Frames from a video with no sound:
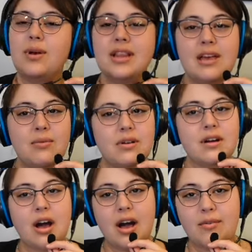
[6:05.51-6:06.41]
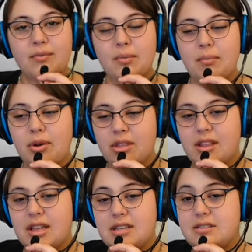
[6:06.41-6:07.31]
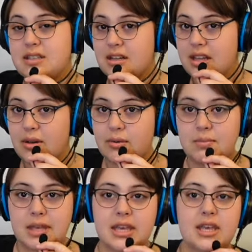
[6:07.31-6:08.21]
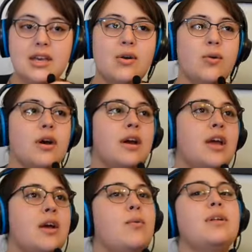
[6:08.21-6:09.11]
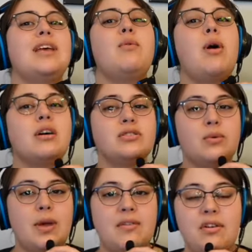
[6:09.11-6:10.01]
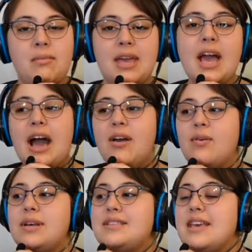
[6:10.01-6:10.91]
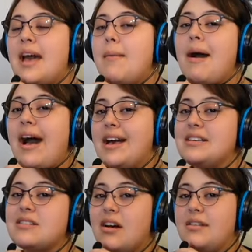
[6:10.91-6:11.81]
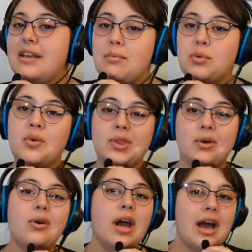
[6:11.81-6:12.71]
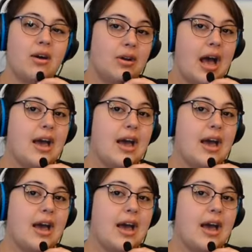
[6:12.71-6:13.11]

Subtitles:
when they were gone for more than they said they would be, or when they walked away from me, I always kept eyes on them through the crowd.